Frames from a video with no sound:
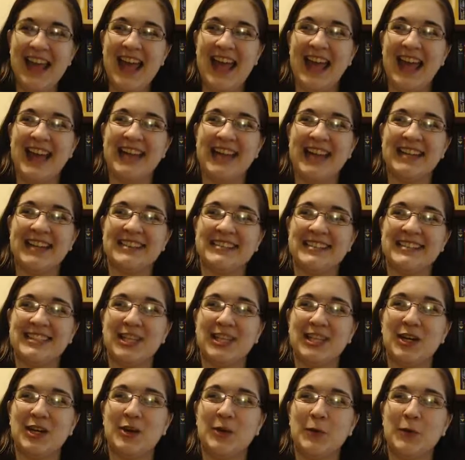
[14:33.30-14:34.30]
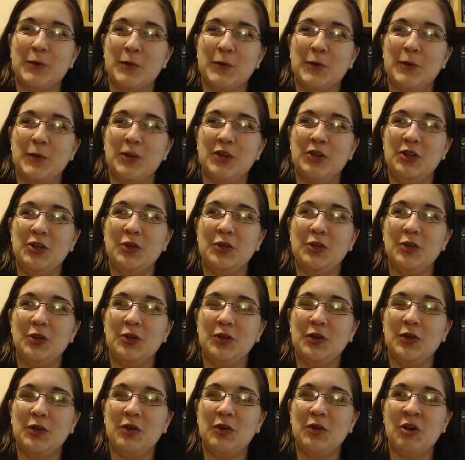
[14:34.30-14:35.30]
And so
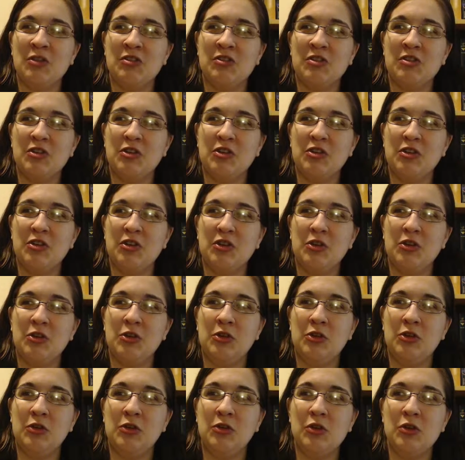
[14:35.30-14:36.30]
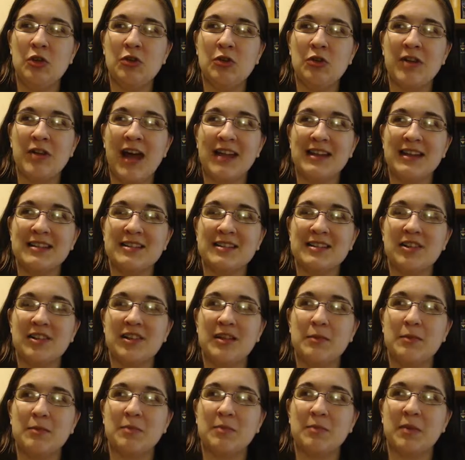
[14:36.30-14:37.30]
you're not
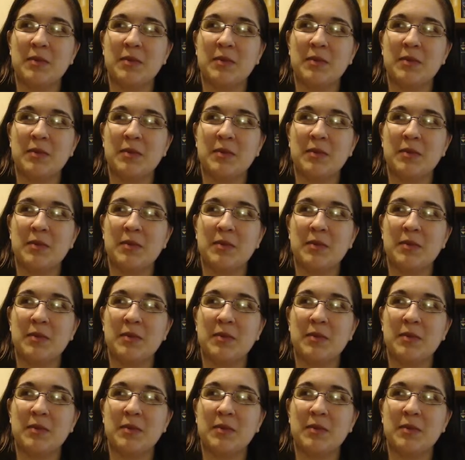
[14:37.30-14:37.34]
necessarily